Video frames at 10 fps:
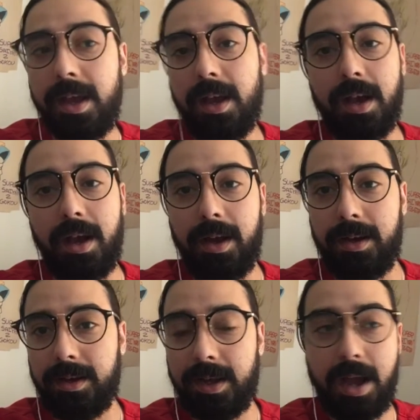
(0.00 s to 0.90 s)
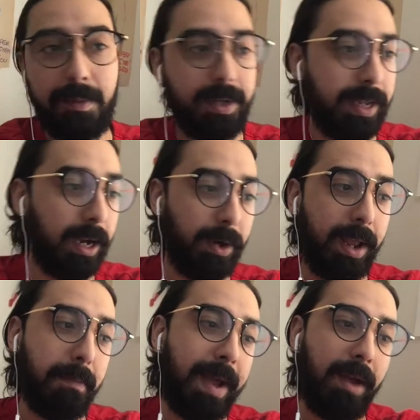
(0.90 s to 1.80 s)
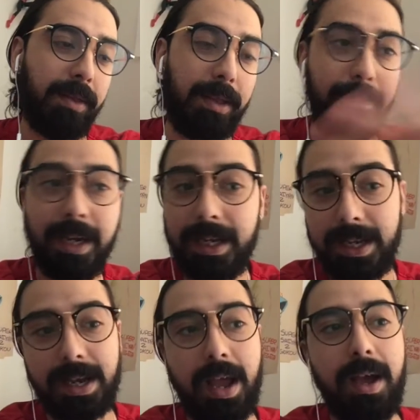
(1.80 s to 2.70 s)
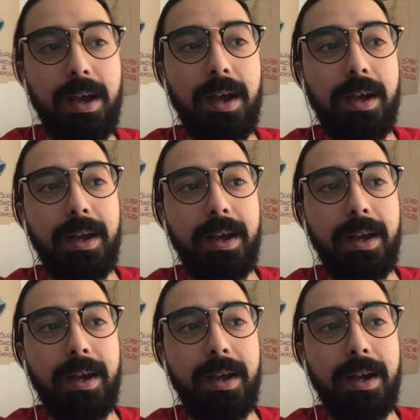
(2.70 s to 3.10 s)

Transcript: uh, commentary about the media, uh,